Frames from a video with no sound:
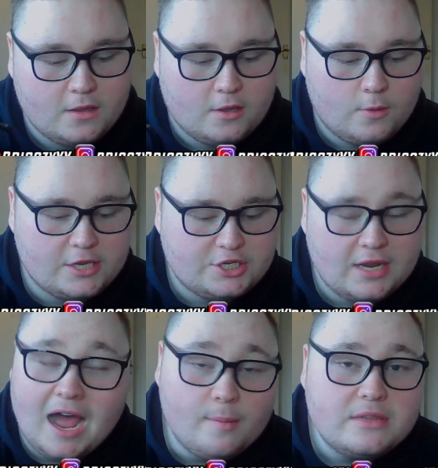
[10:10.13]
Which
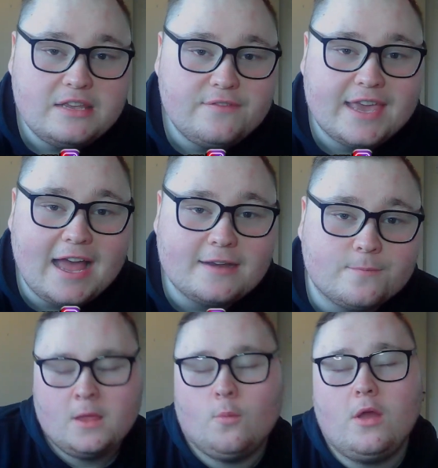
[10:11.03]
I believe he can.
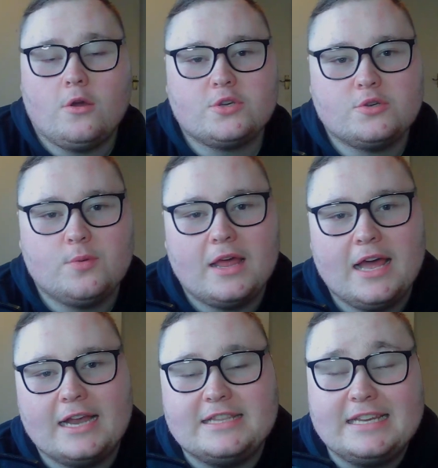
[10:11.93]
We also as well
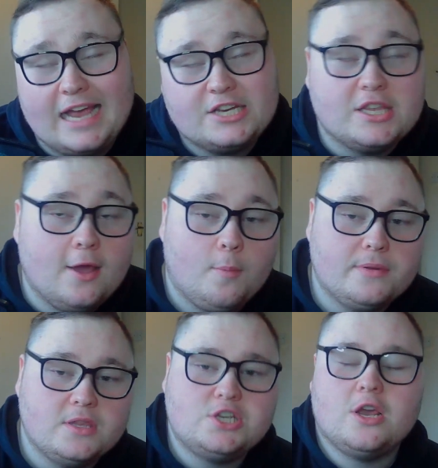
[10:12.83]
had, this actually
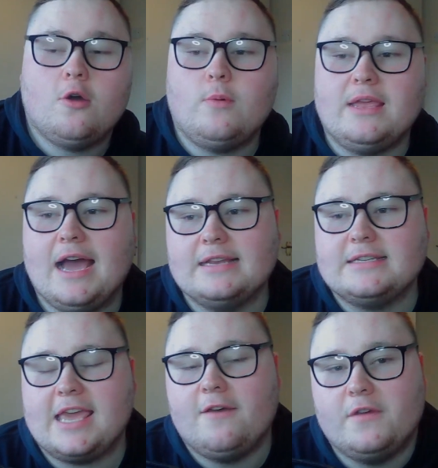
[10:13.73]
opened the show, we had
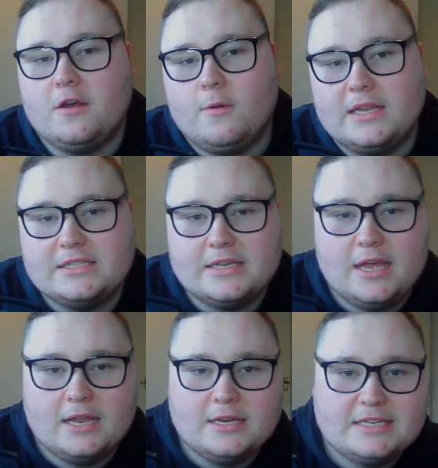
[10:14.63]
Kevin Owens
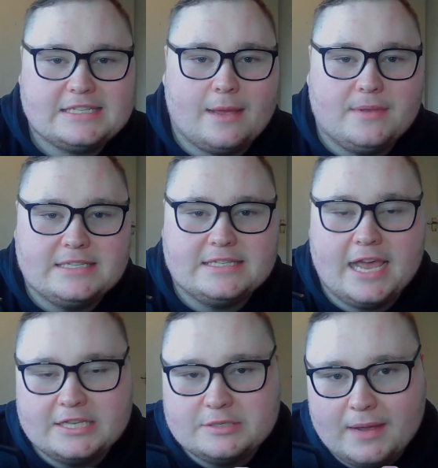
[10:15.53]
and Sami
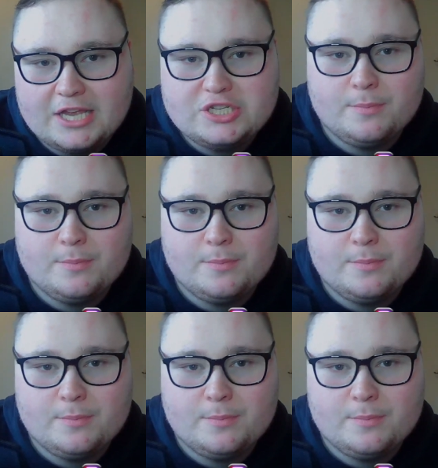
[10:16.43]
Zayn's match